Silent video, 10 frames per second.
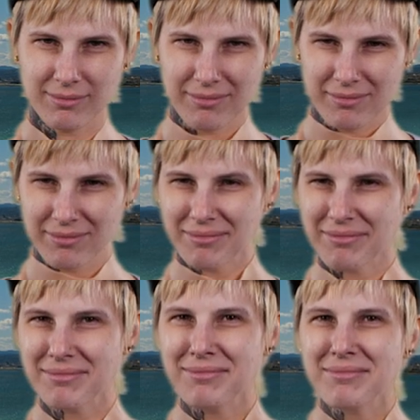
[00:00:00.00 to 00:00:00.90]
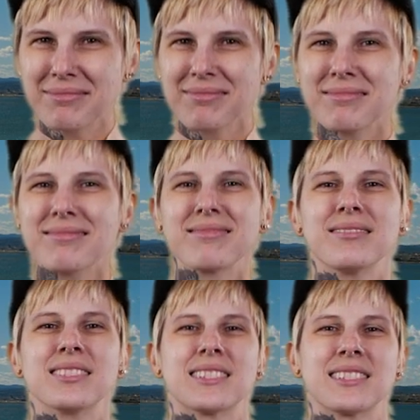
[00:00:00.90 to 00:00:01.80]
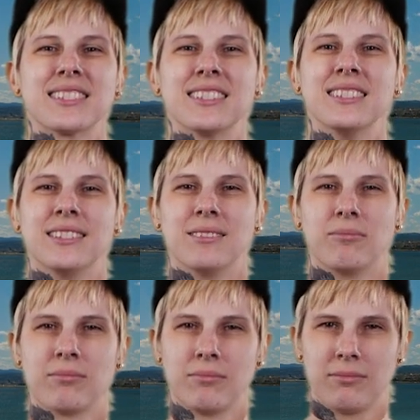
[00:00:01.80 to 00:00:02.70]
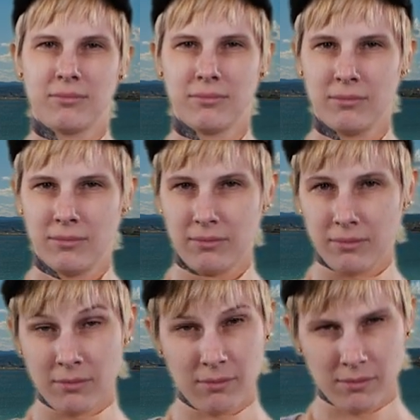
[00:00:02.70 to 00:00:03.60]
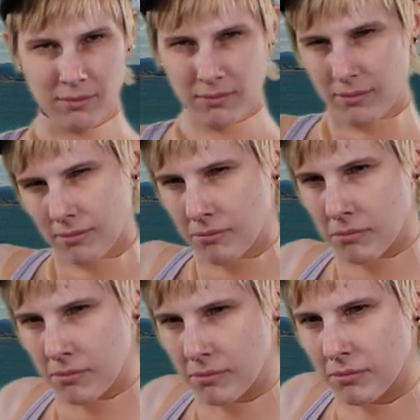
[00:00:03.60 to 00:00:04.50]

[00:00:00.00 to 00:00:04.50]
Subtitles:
No words are spoken by the person on screen.